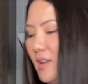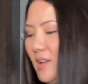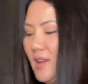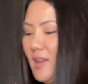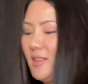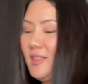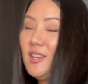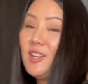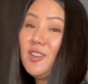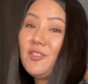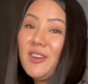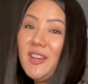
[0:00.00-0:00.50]

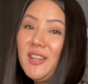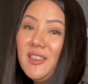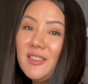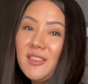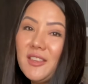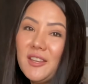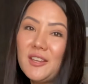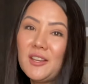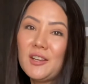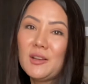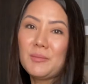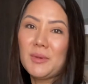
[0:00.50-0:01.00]
And the great
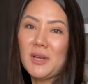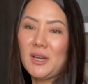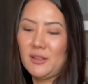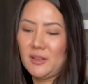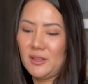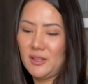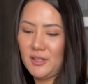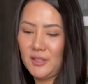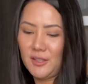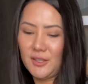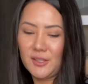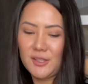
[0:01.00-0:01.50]
thing about
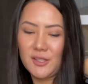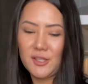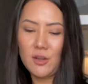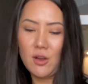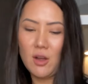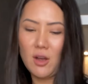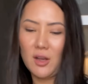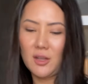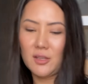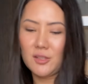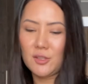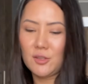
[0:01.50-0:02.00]
these
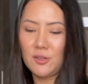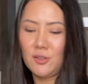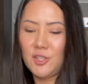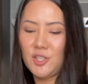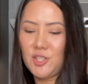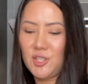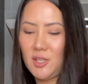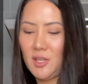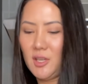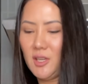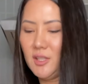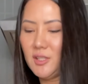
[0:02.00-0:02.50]
Costco
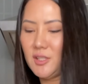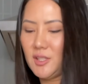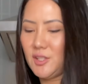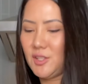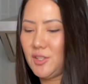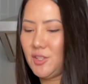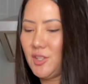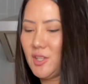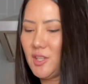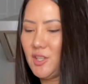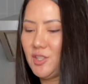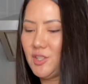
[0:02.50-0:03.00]
chickens is
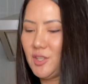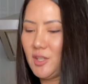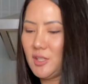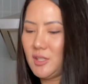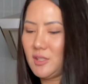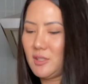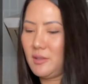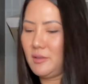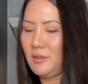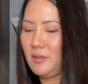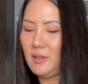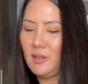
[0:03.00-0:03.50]
you can
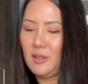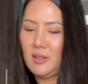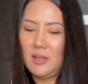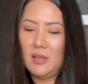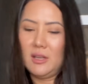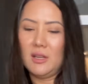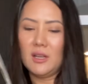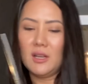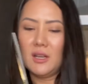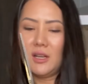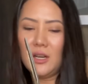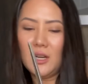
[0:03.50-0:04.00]
just
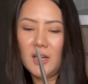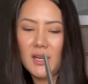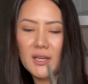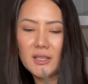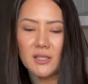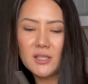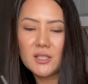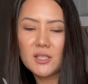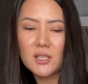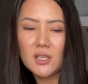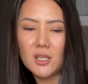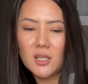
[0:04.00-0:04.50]

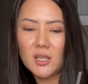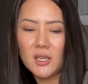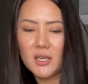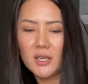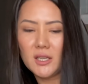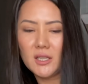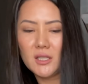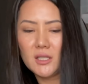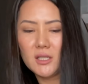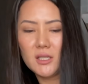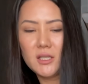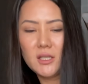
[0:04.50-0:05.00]
cut
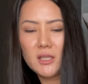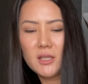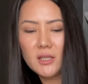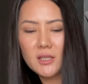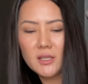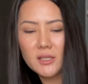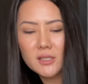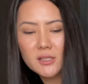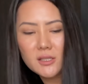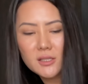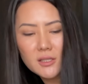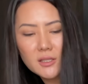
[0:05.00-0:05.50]
on
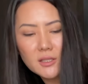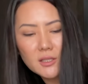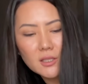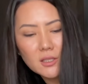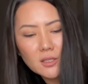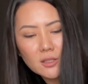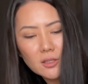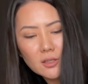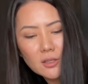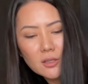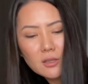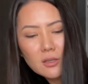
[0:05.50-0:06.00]
the
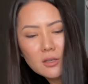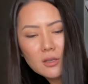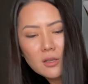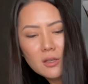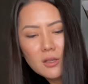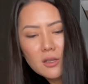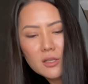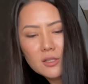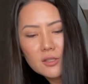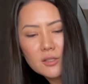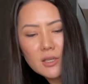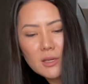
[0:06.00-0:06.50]
seal.
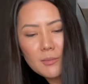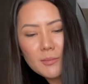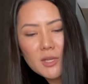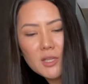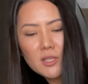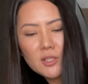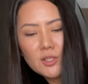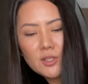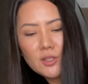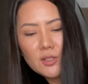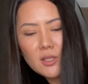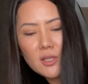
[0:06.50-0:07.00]
So what I'm
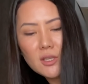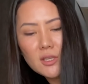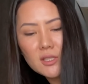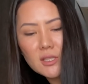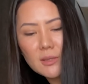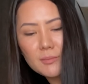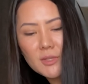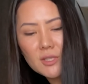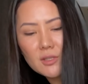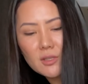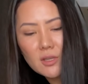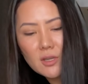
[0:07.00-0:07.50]
going to do here is
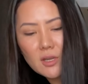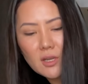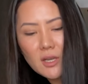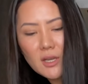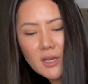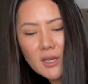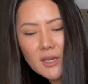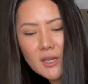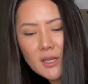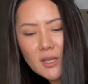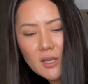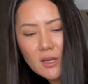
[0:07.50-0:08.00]
I'm just going to
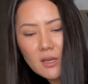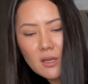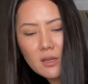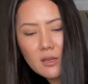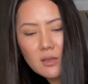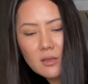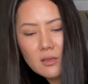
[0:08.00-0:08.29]
cut it.